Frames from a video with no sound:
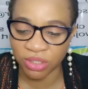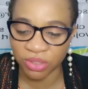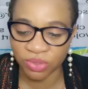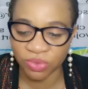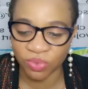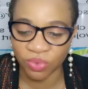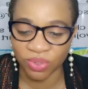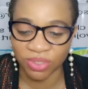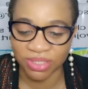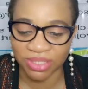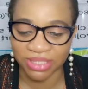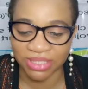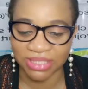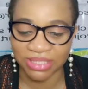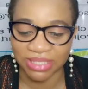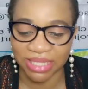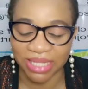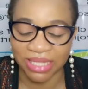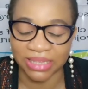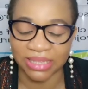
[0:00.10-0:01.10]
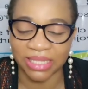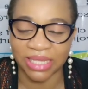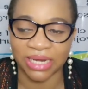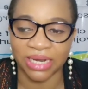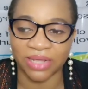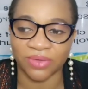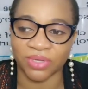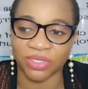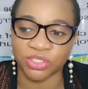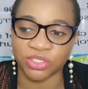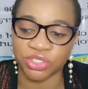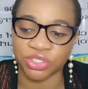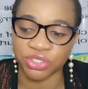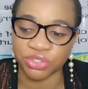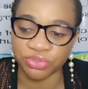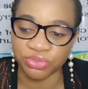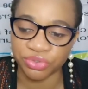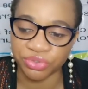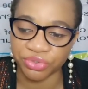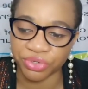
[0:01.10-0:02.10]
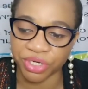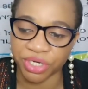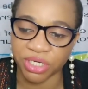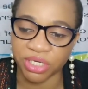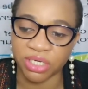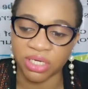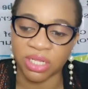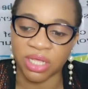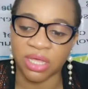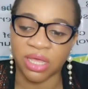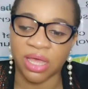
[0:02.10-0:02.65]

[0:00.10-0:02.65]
to understand that our children